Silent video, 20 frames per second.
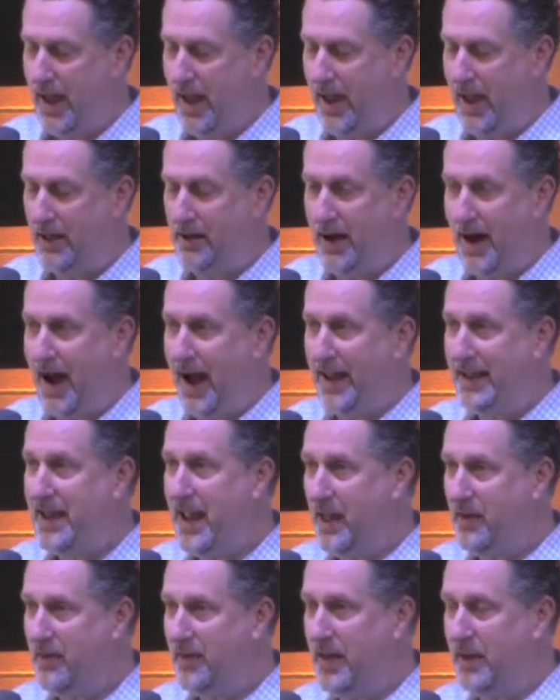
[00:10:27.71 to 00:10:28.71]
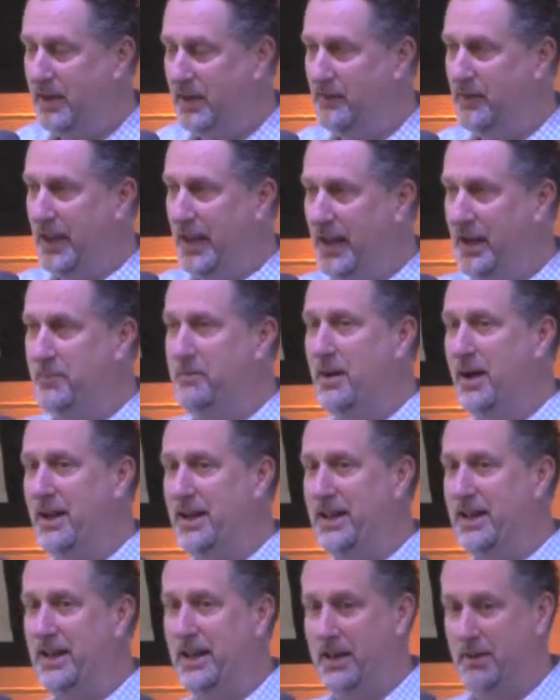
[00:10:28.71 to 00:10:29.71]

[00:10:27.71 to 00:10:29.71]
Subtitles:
And I can't think of anybody